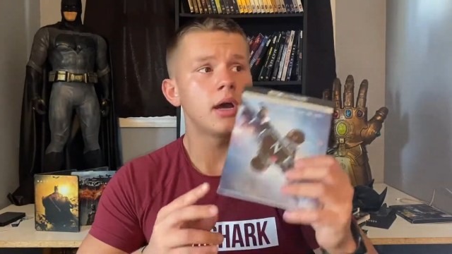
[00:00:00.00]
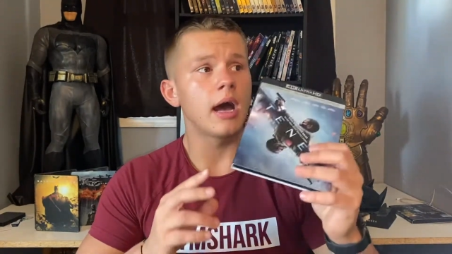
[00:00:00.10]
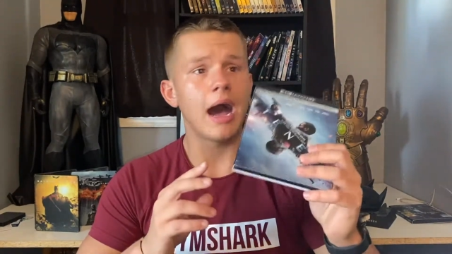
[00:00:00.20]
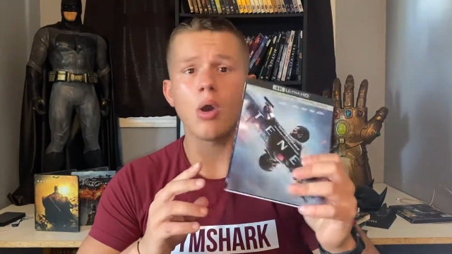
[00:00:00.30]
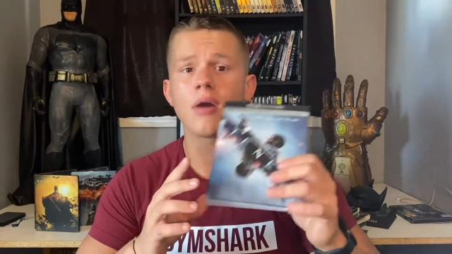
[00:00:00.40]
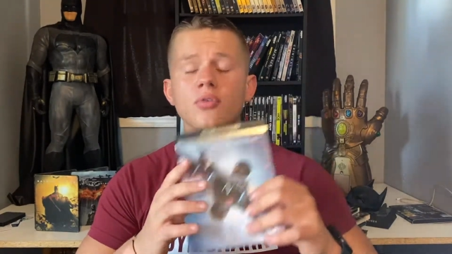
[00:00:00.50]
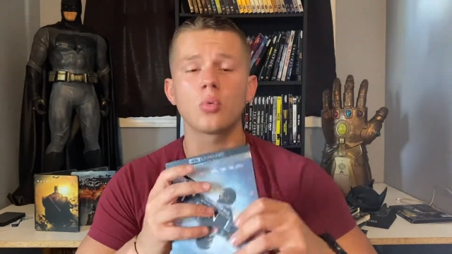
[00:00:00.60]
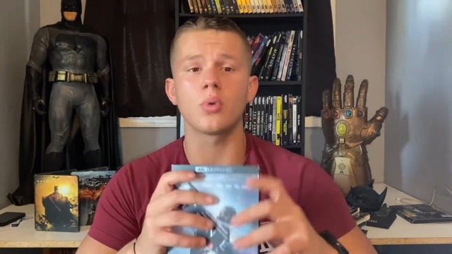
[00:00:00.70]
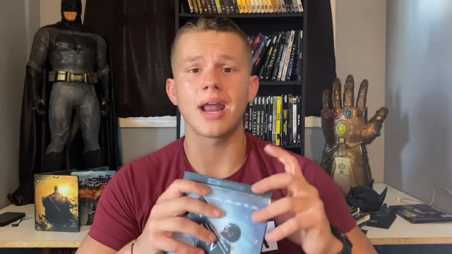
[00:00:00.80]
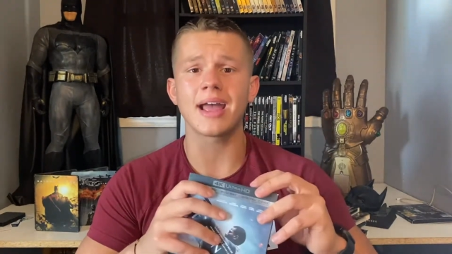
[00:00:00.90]
However,
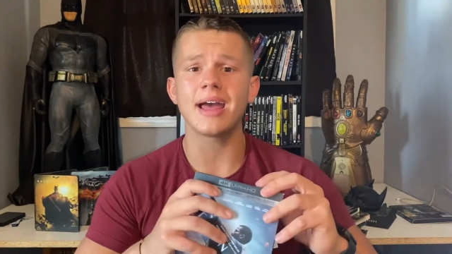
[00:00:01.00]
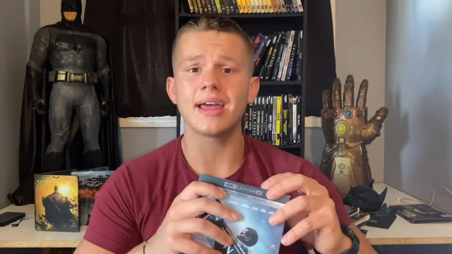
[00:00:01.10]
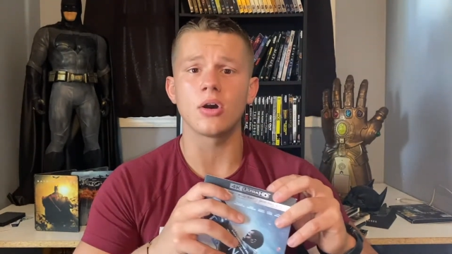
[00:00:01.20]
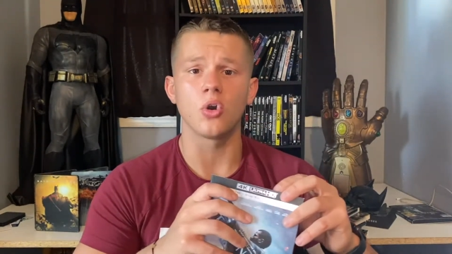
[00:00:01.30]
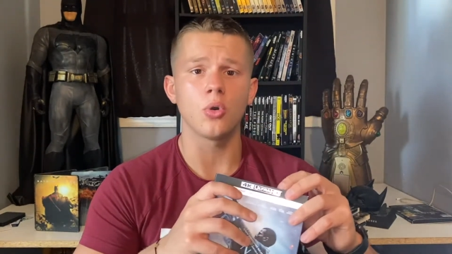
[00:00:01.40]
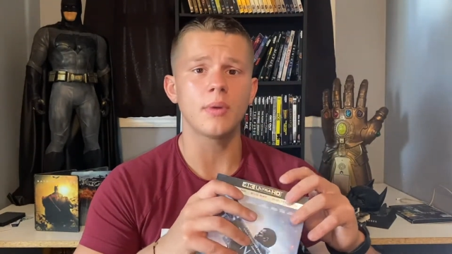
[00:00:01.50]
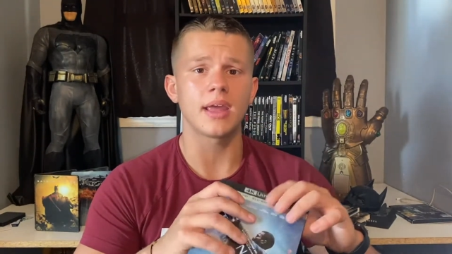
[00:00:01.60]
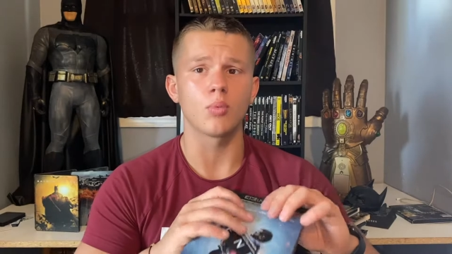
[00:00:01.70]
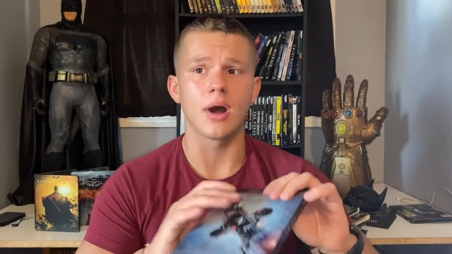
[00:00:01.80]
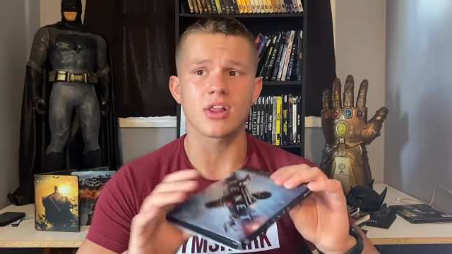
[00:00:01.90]
when I got at home
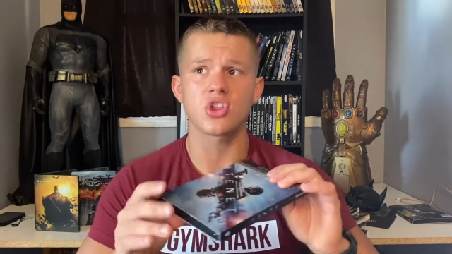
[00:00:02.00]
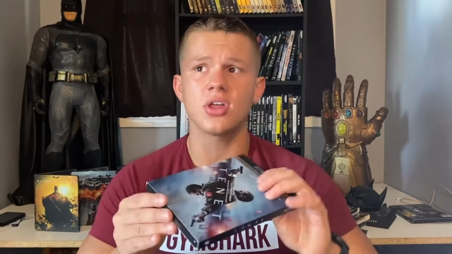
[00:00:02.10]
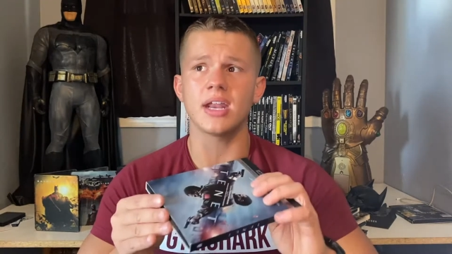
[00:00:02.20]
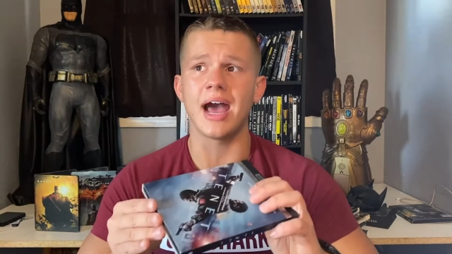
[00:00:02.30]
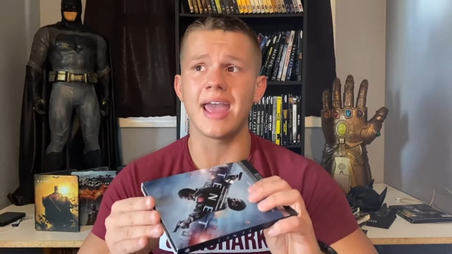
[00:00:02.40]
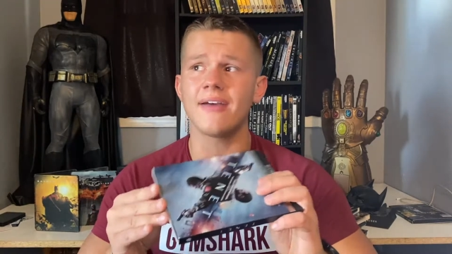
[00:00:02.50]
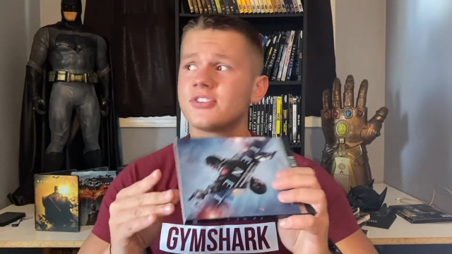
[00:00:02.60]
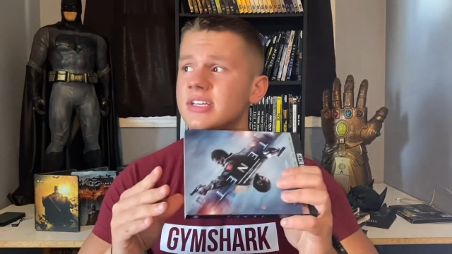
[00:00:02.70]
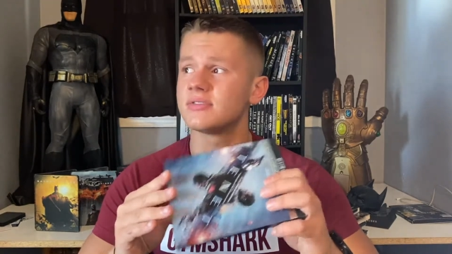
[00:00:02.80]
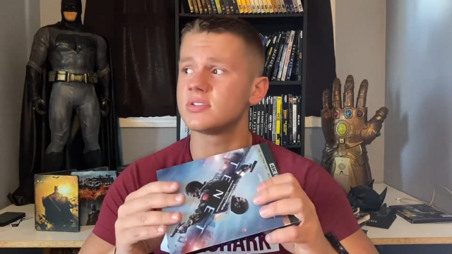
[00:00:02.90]
and watched it, I have
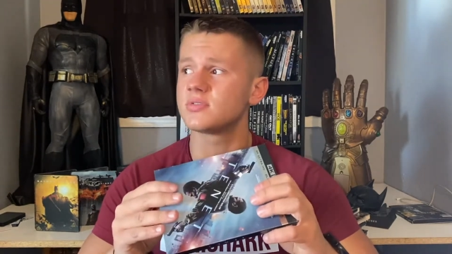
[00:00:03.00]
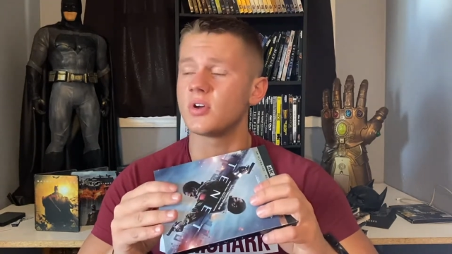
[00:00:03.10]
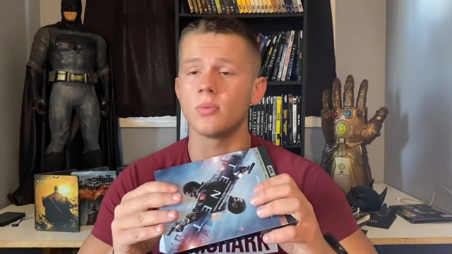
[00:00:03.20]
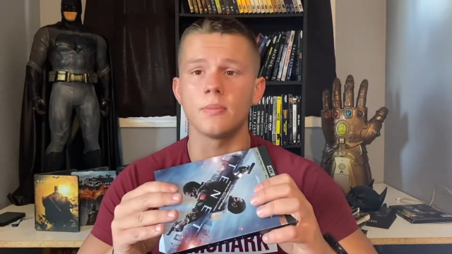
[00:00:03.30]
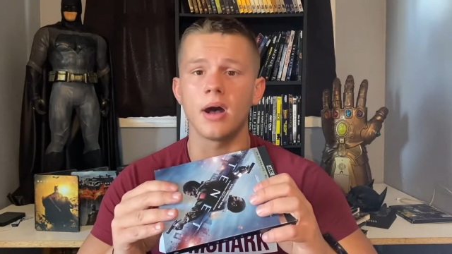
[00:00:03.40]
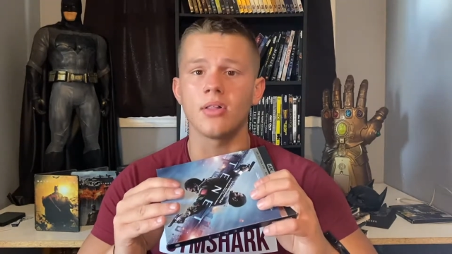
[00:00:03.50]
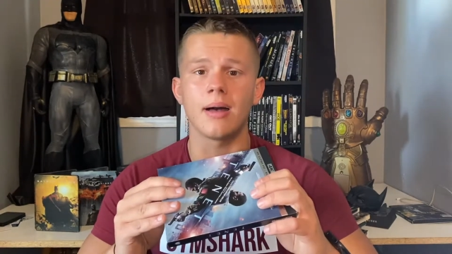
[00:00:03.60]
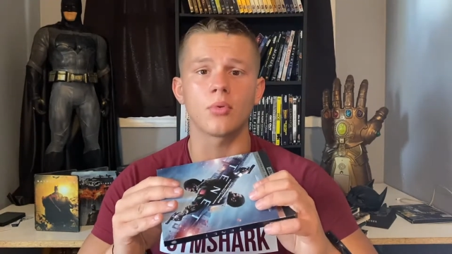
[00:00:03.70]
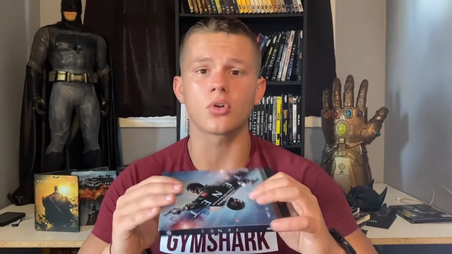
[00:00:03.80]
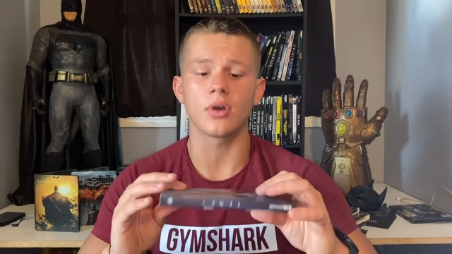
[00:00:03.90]
to give this film a
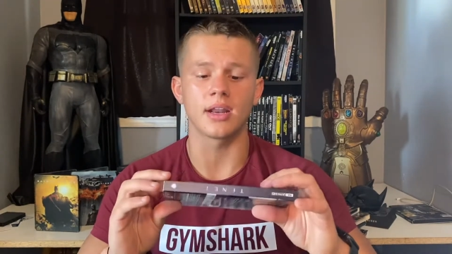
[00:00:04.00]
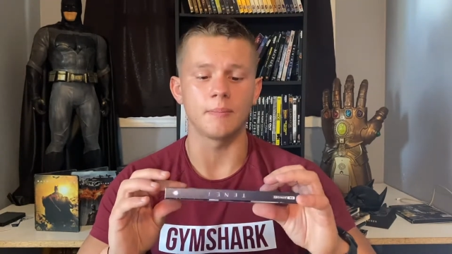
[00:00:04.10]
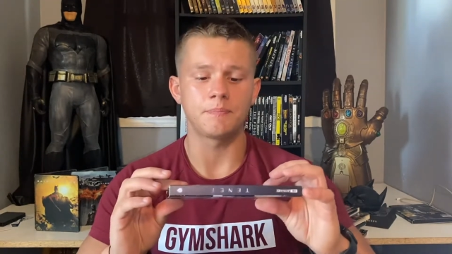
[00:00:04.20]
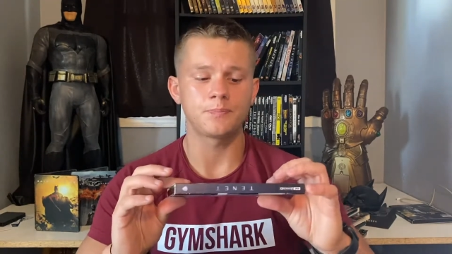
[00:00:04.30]
lot more credit.